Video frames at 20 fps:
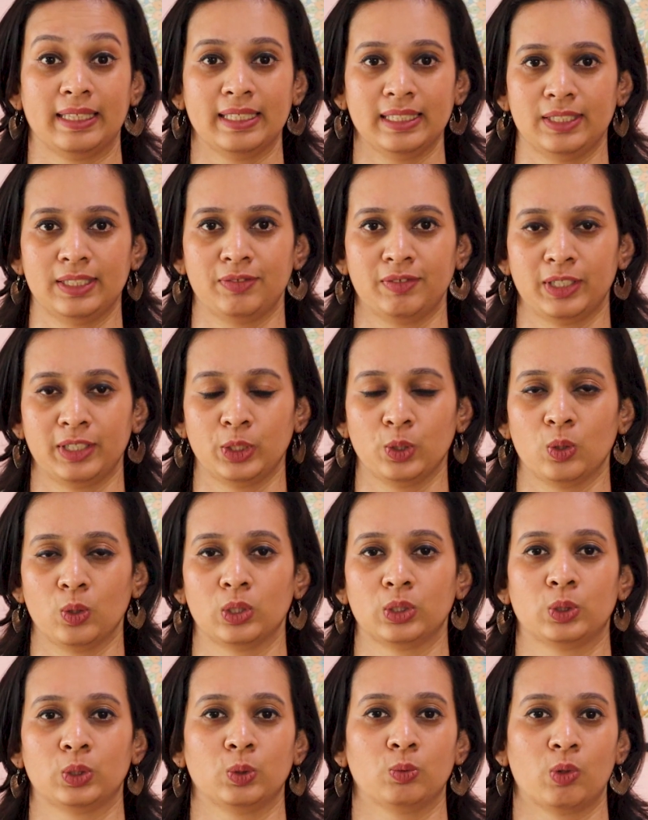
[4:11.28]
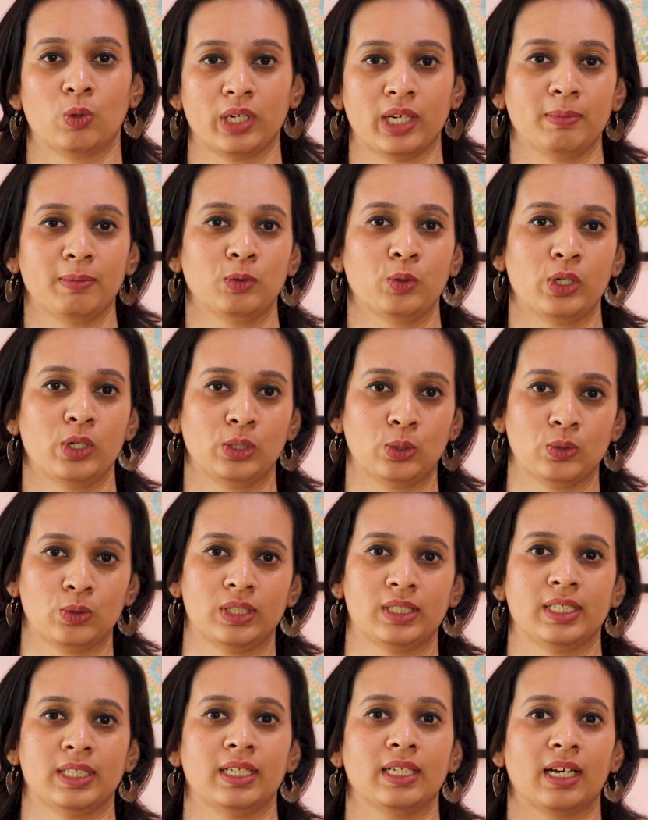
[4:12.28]
this video also, what I'm going to
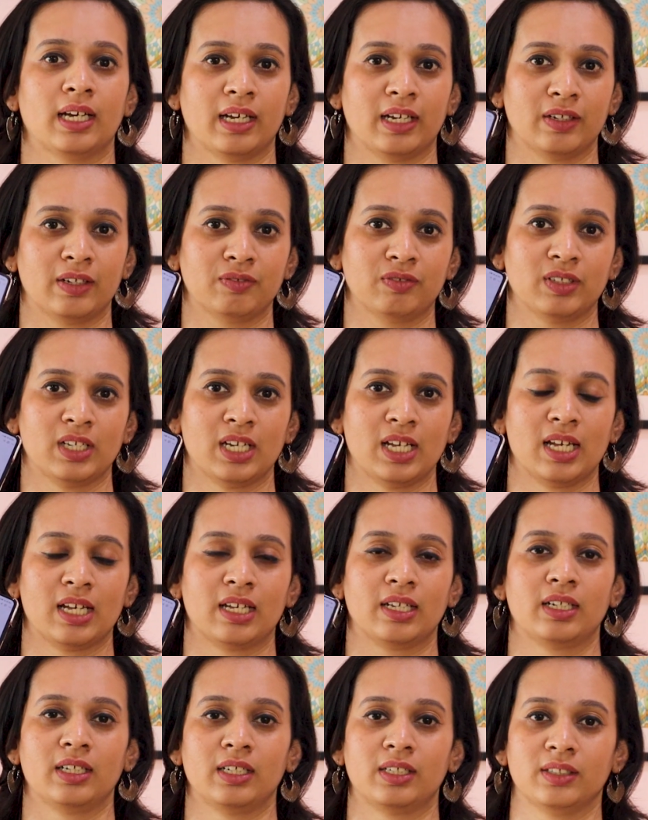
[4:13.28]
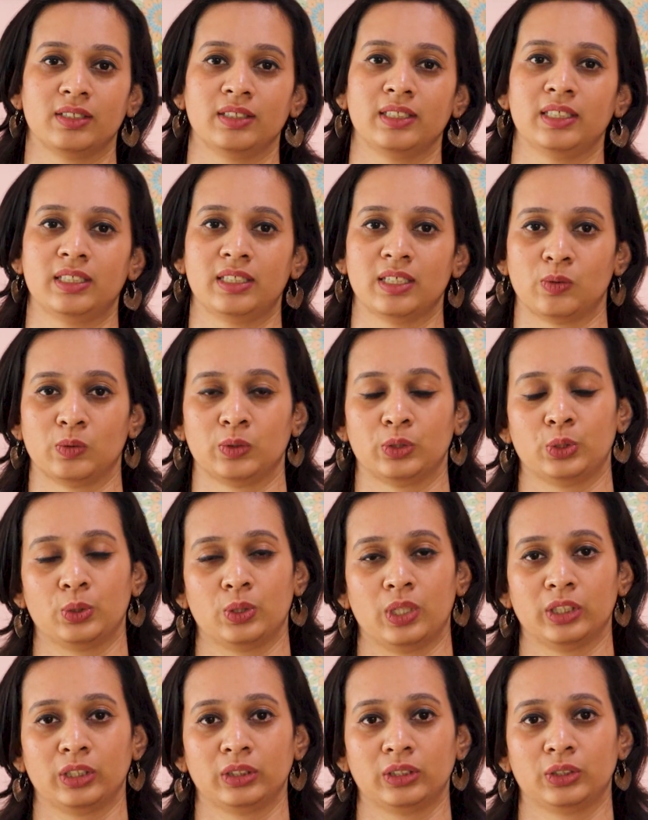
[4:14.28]
say, I have written it down.
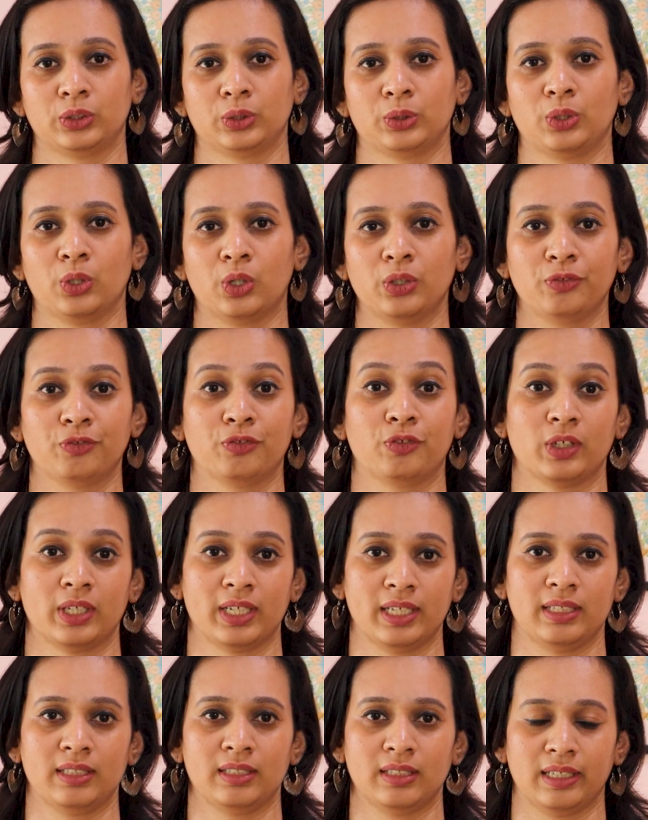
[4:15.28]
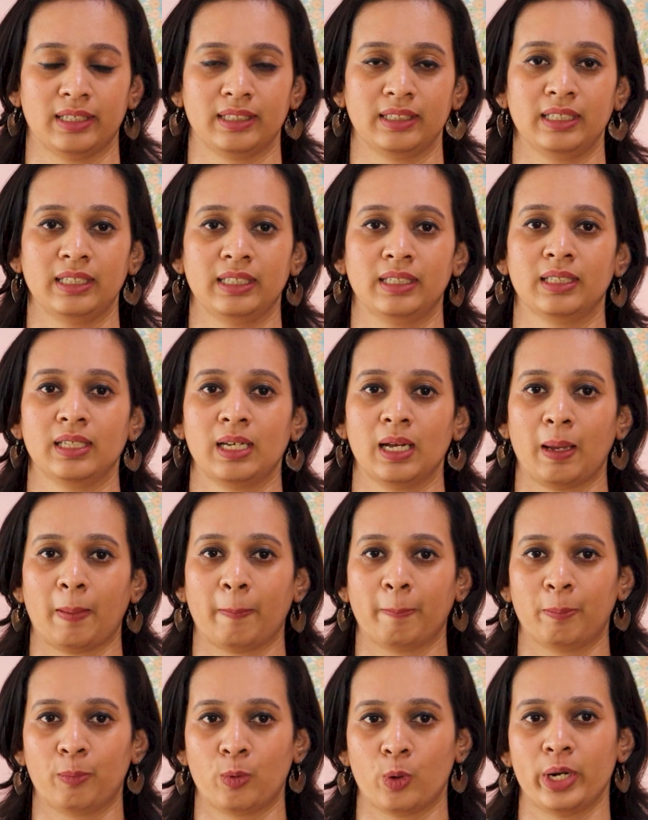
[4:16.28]
So I should not forget any
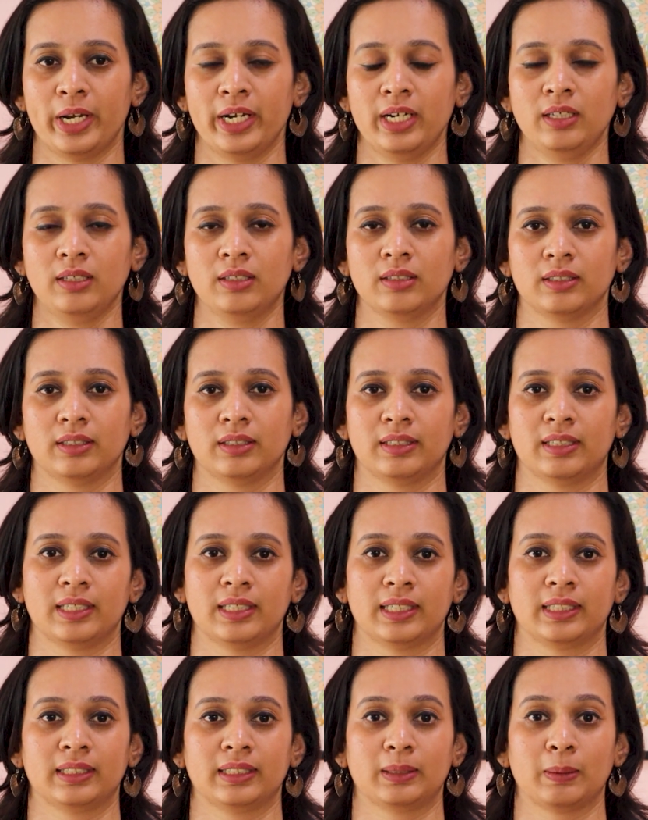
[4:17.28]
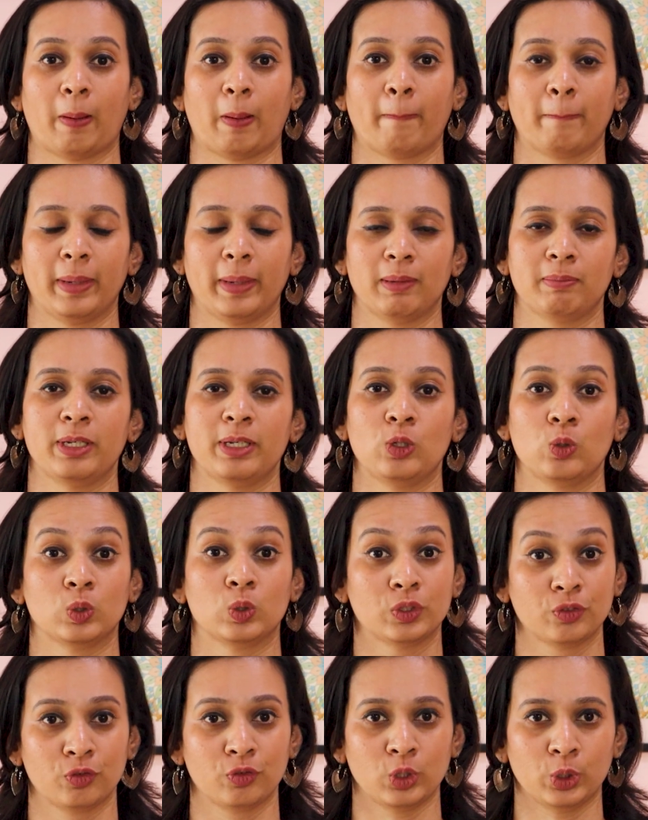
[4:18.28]
point that may be
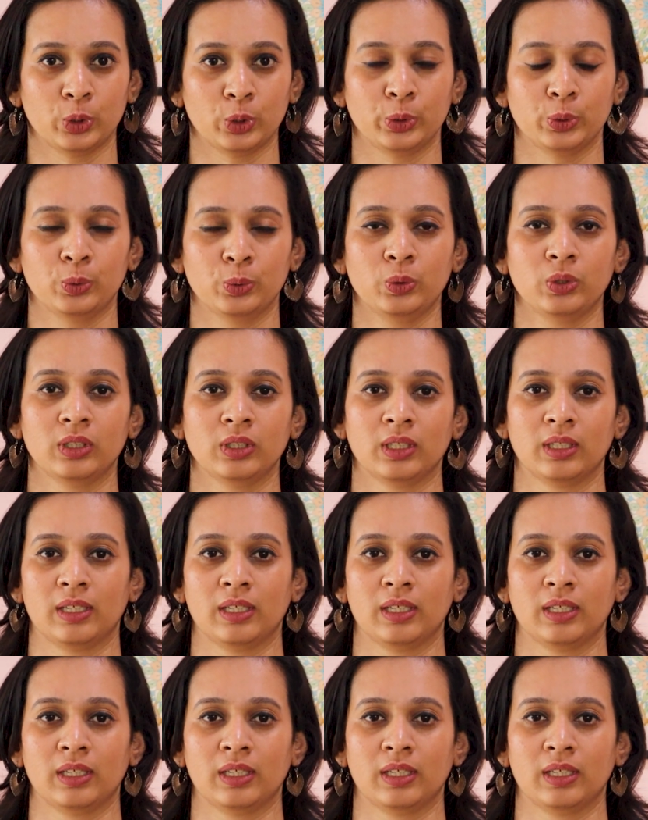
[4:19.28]
useful to you.